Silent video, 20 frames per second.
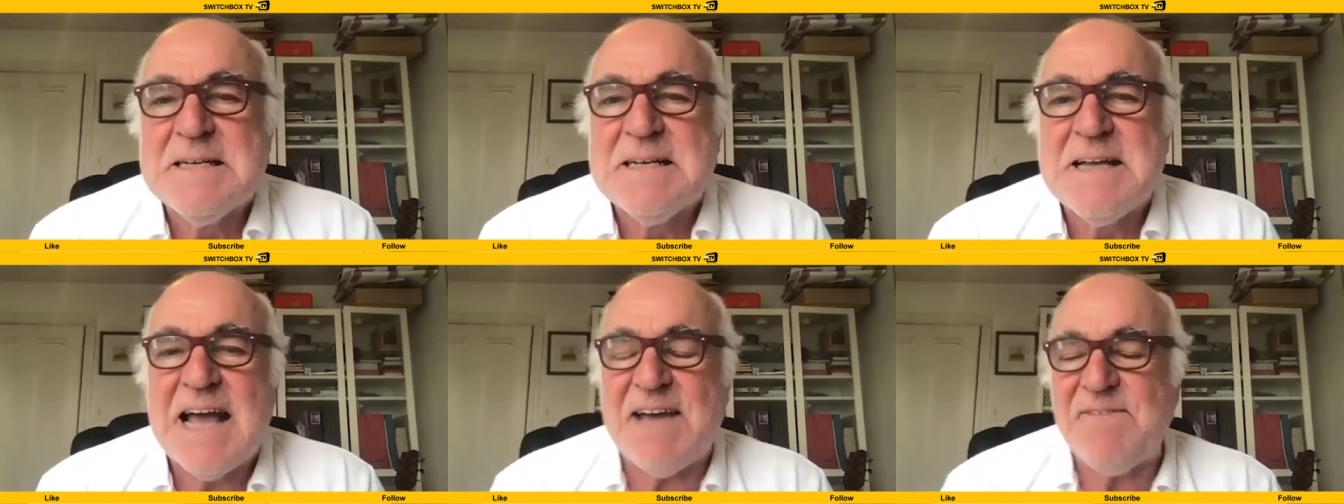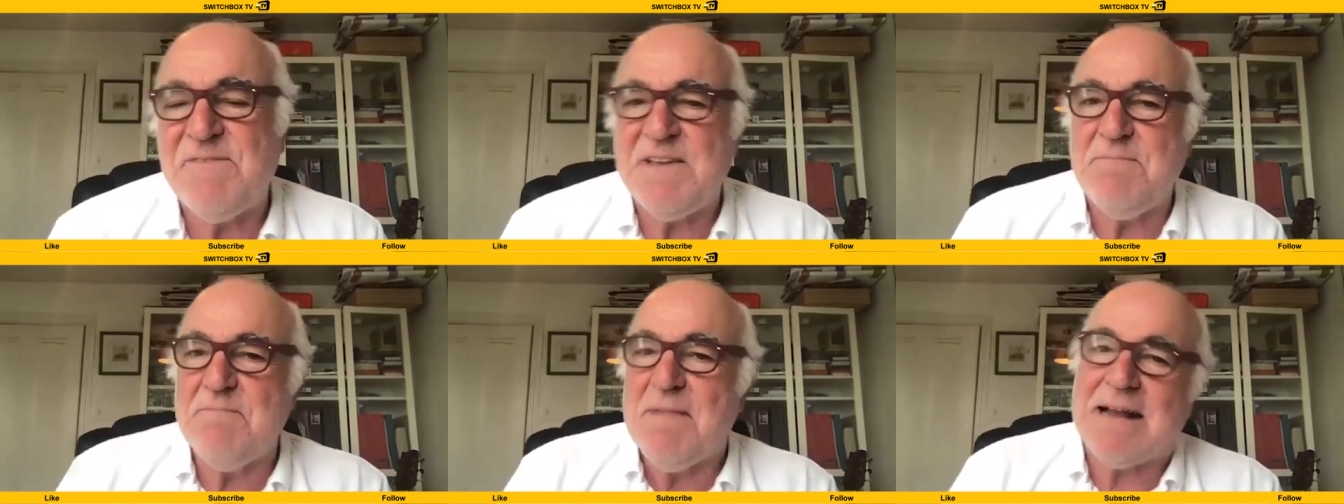
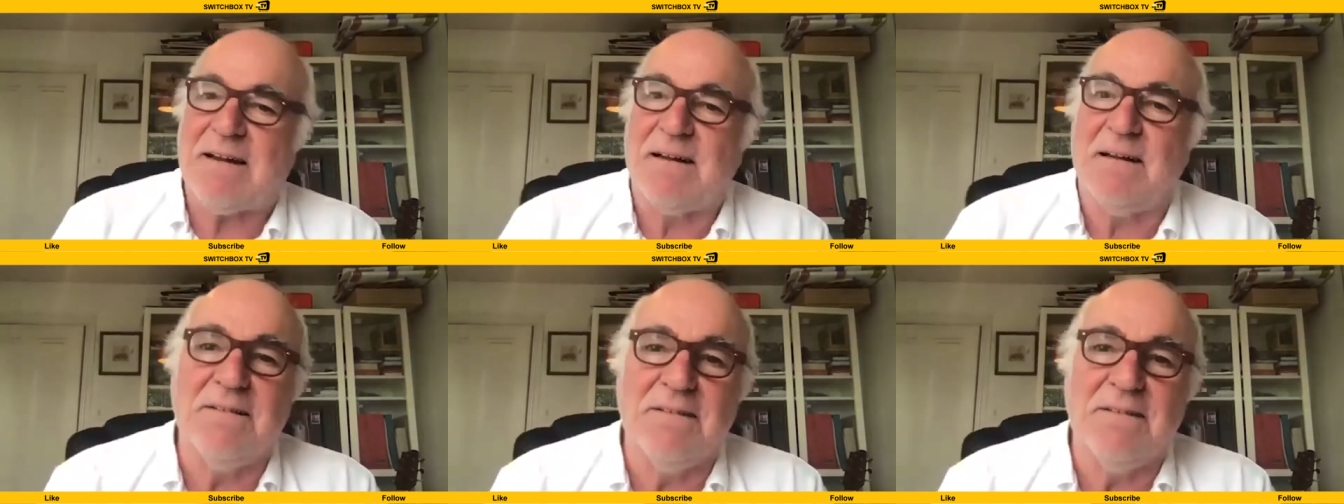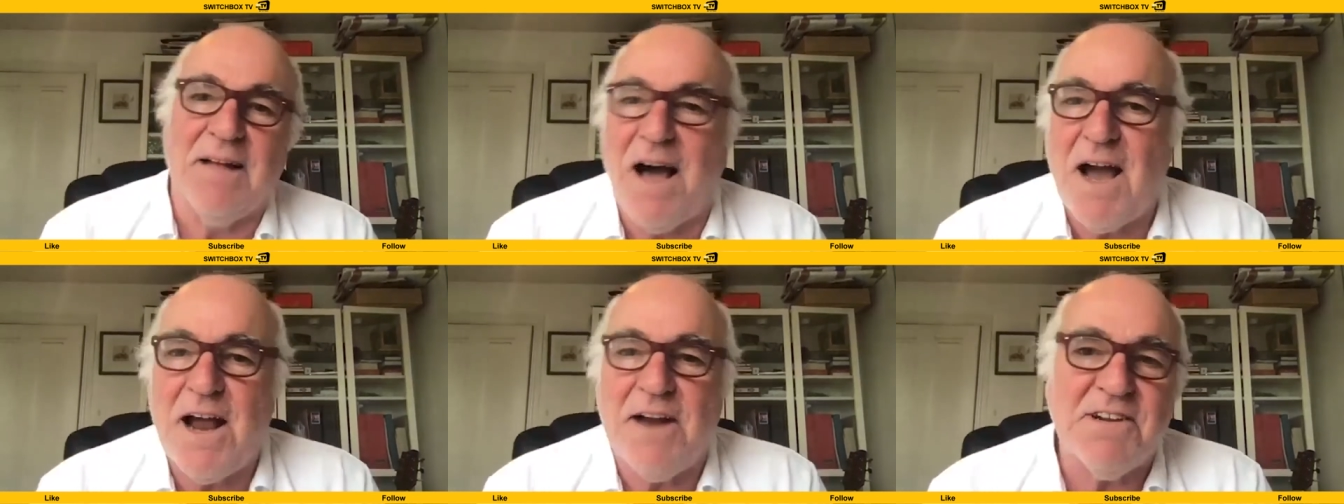heavy
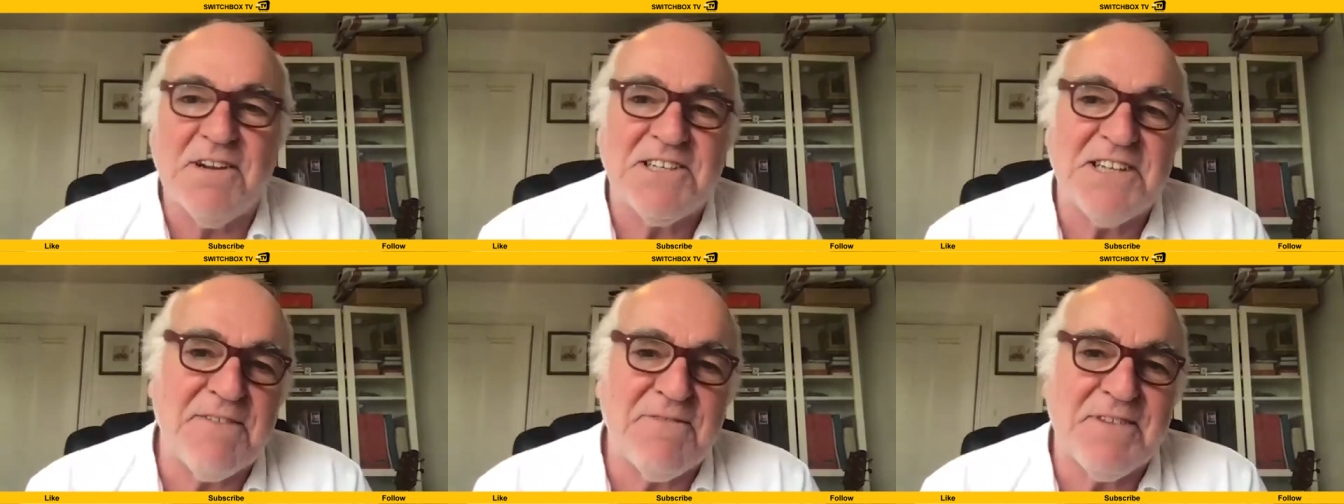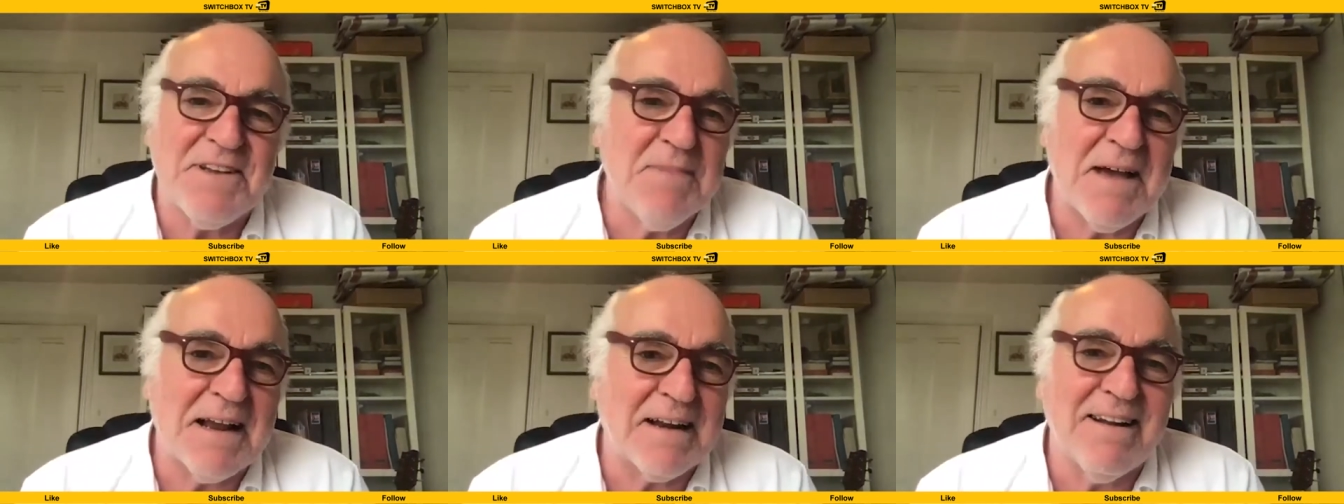metal, Irish
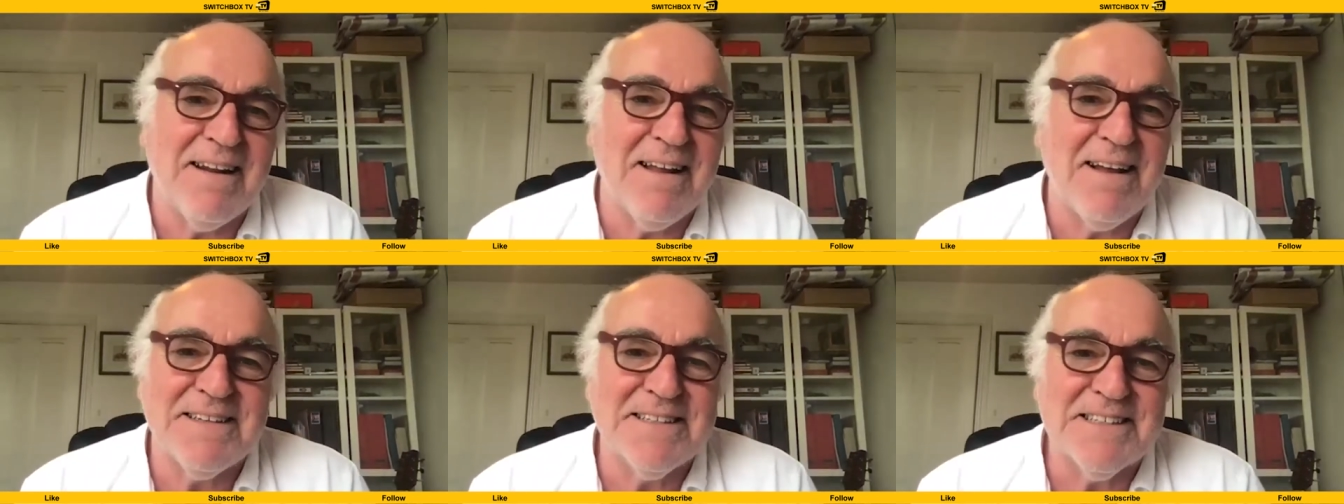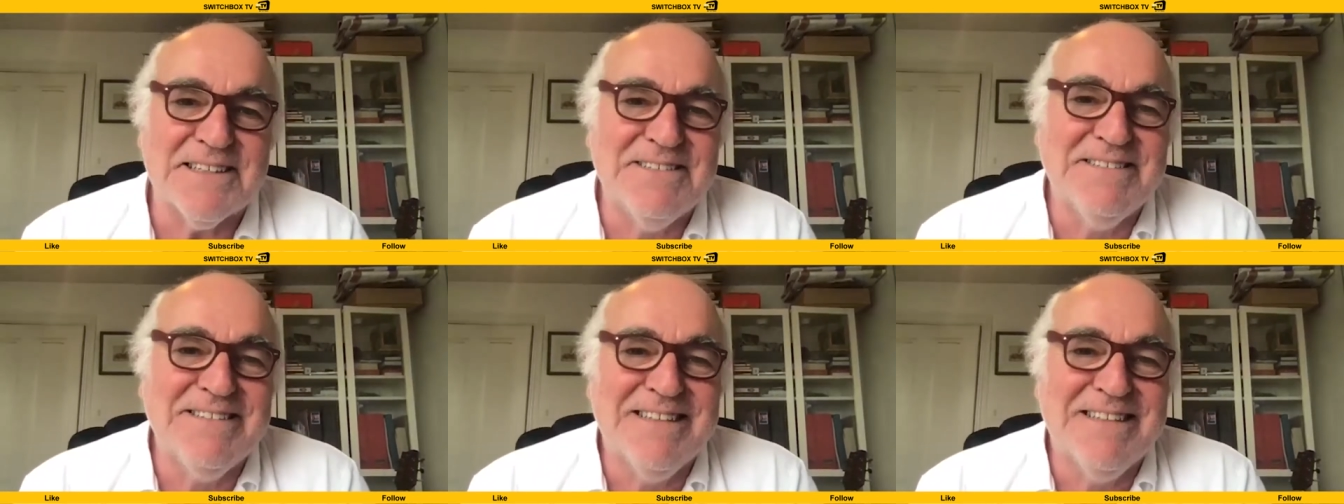heavy metal, aren't you?